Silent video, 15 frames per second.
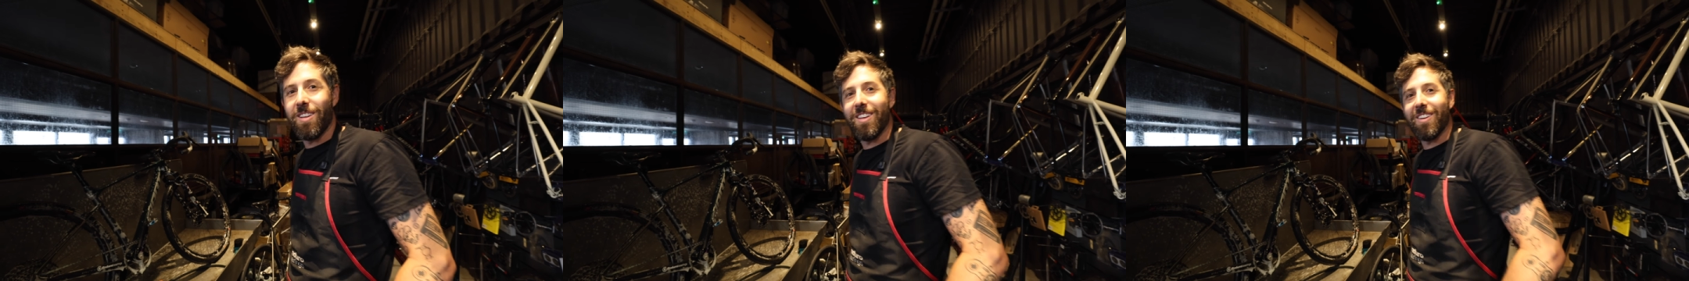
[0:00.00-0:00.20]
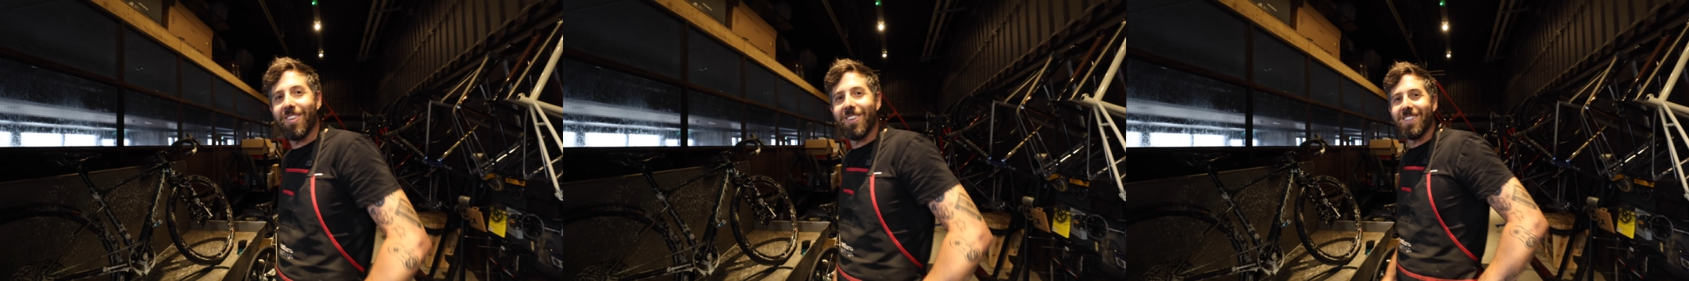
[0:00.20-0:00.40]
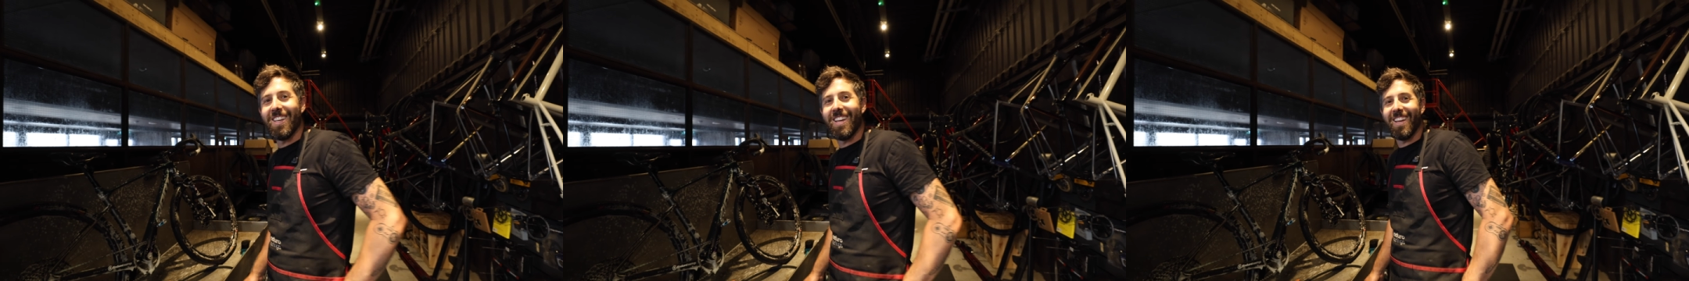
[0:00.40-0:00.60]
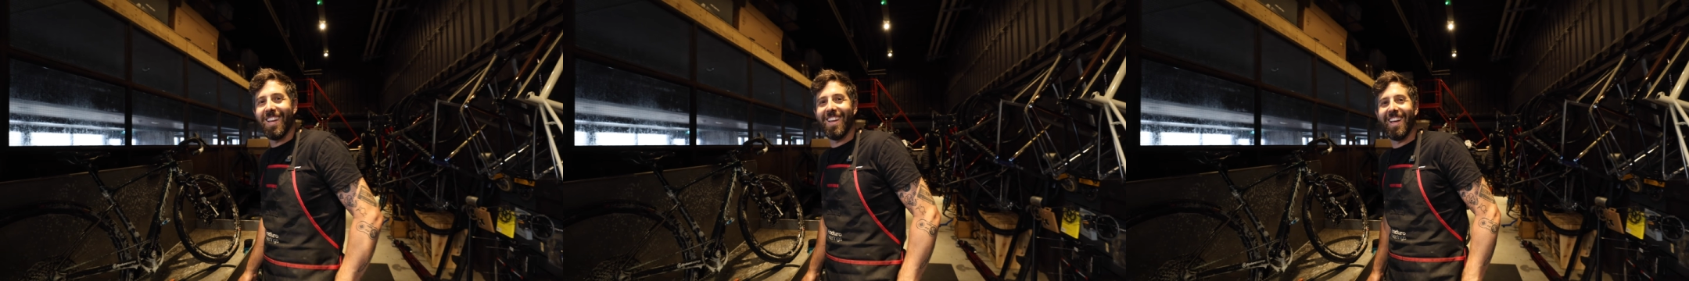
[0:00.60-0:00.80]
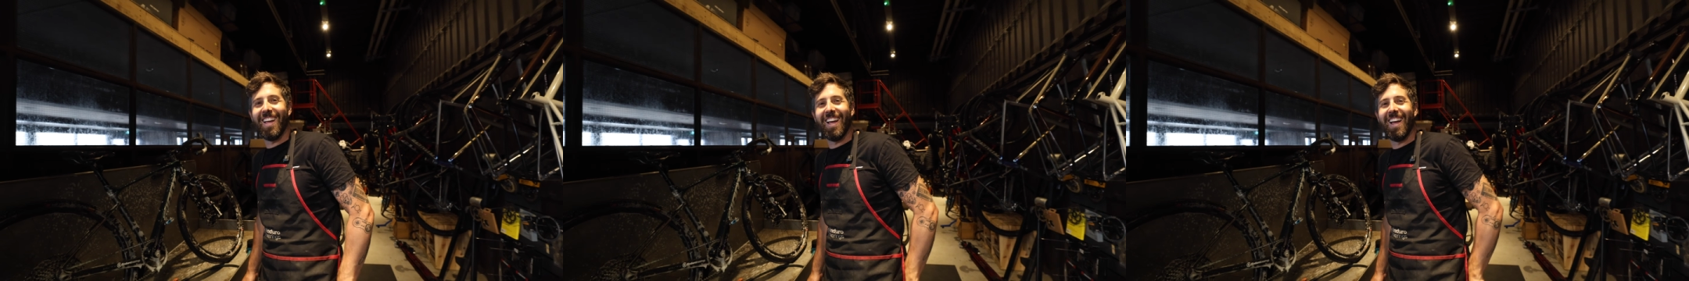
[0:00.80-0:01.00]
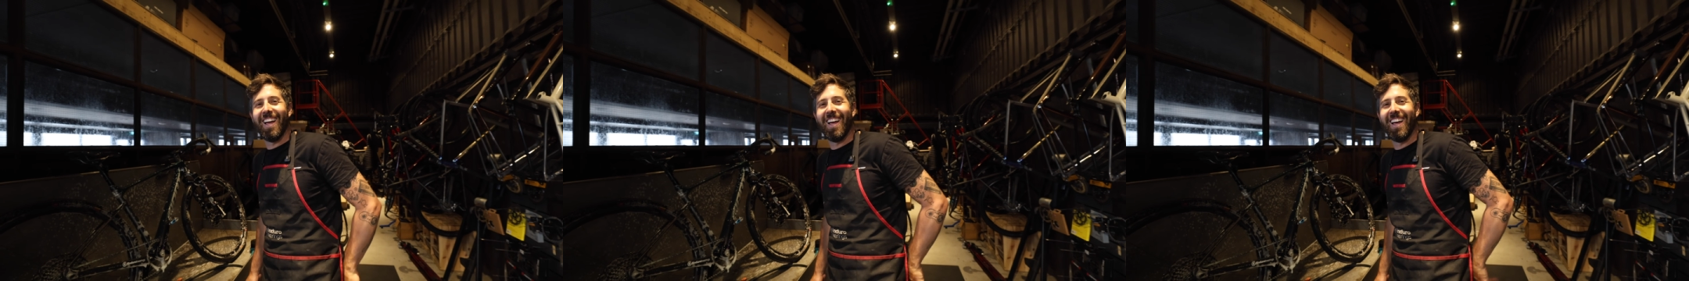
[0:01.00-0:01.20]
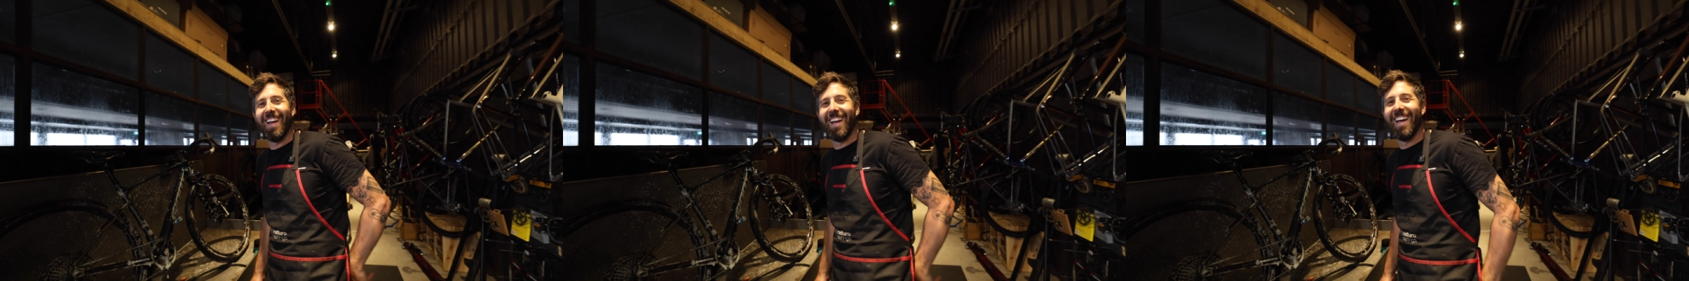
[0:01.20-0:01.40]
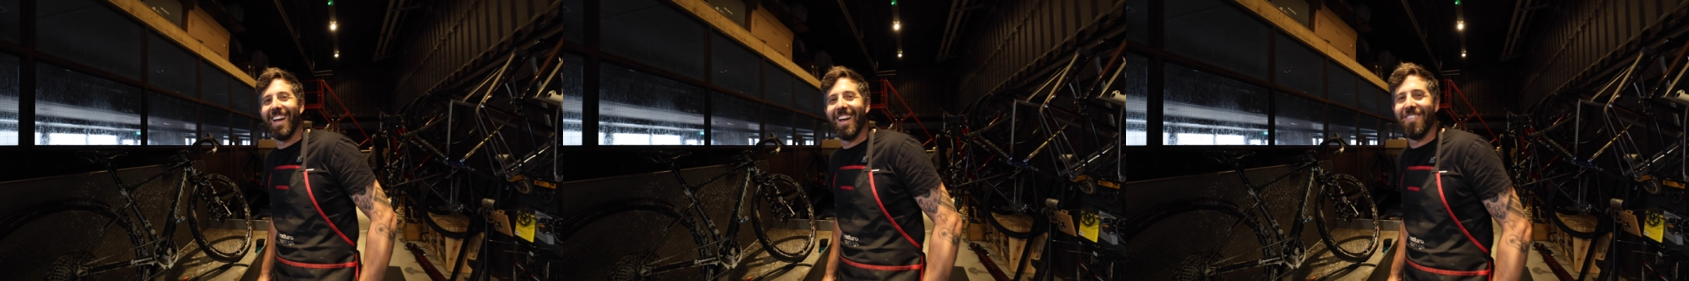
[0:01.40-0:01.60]
It is
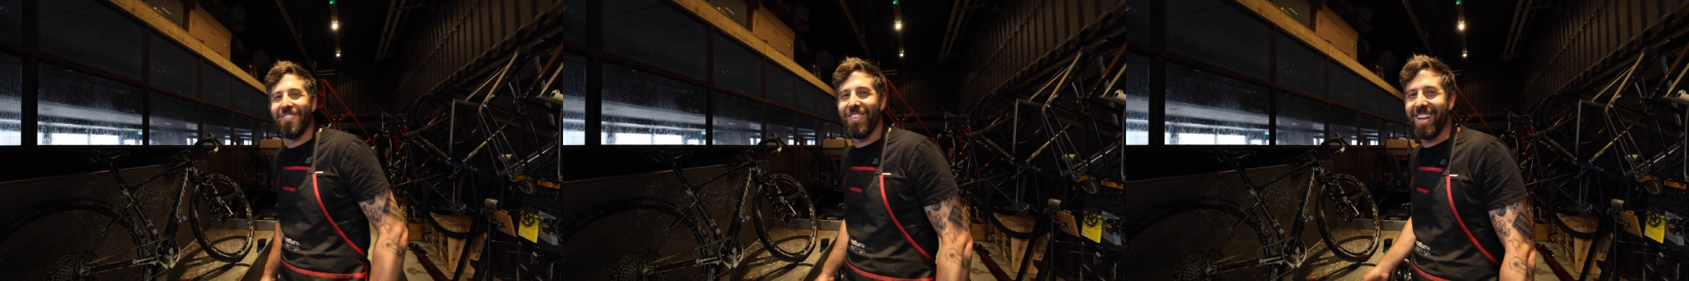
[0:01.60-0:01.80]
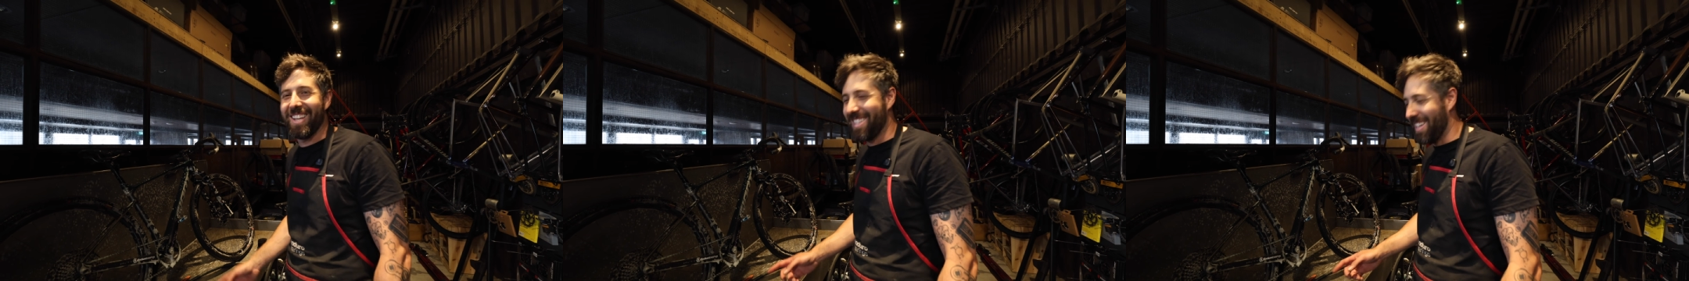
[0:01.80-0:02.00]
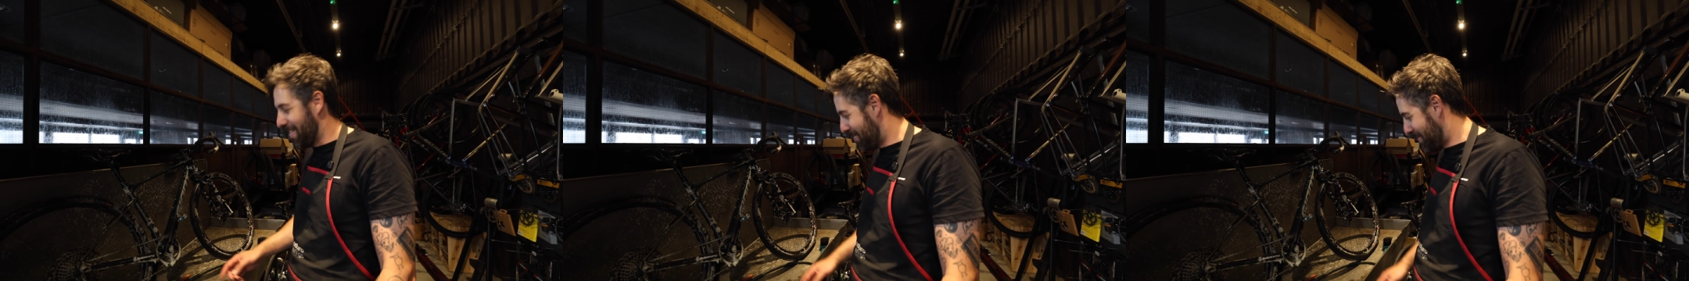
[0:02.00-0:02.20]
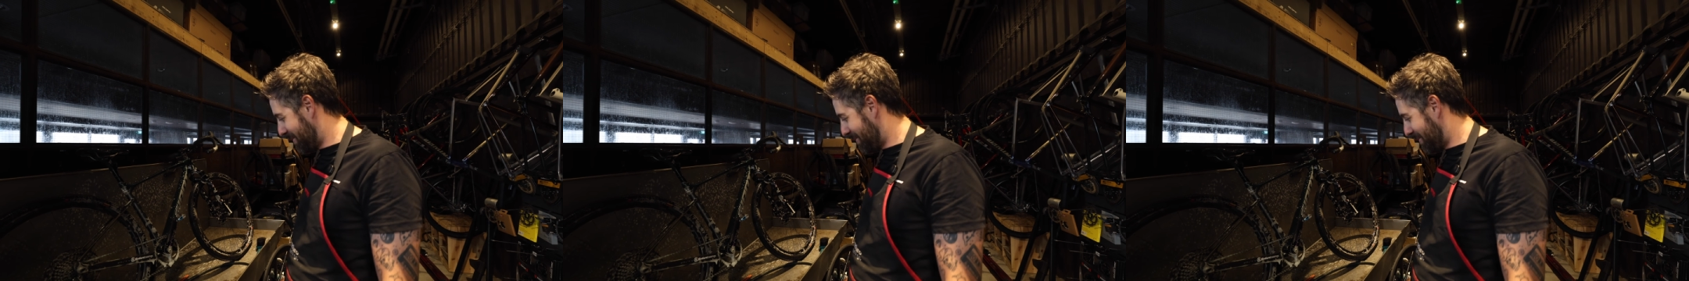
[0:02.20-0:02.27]
flicked up